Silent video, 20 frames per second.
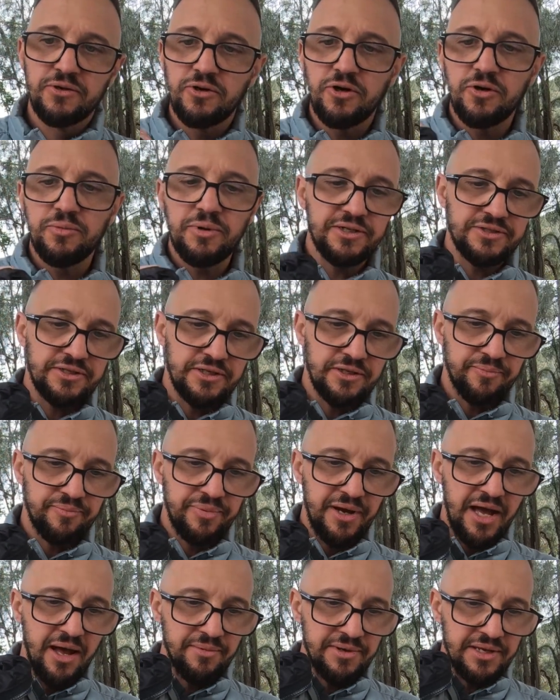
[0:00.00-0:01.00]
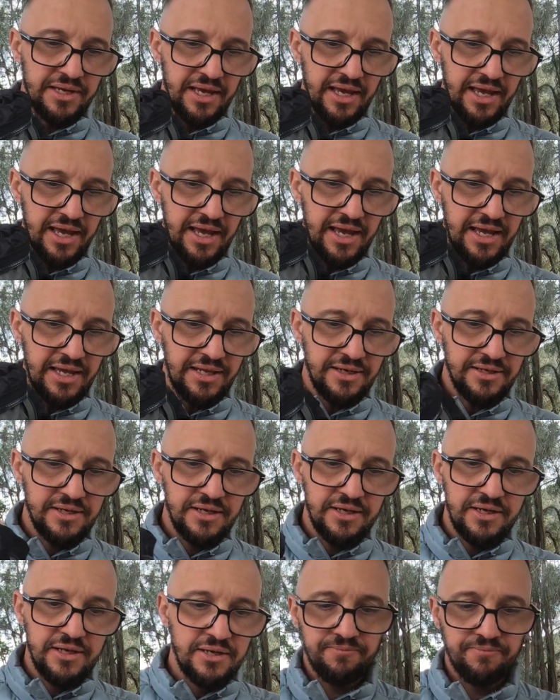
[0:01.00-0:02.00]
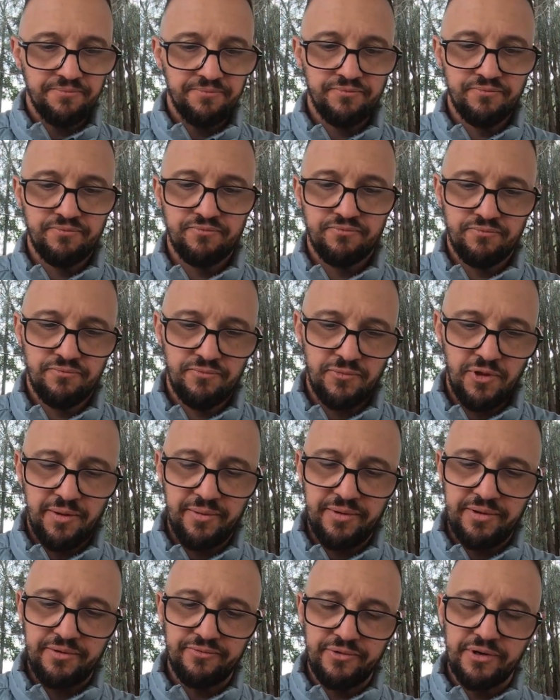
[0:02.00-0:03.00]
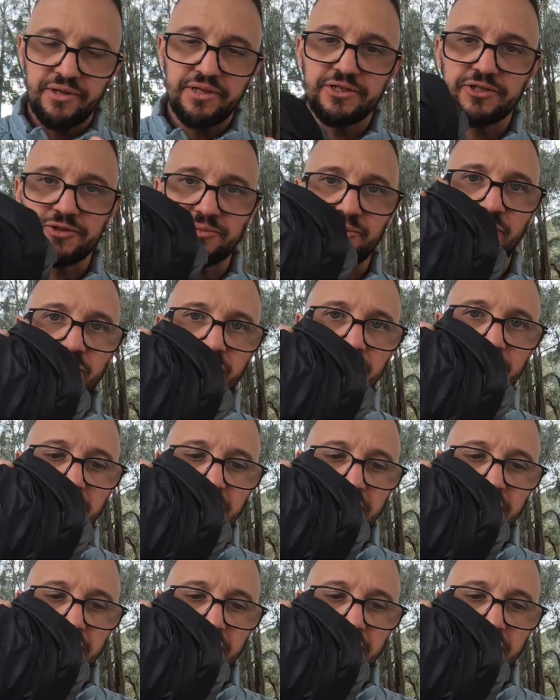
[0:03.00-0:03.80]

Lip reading: almost in the palm of your hand. I mean, really small.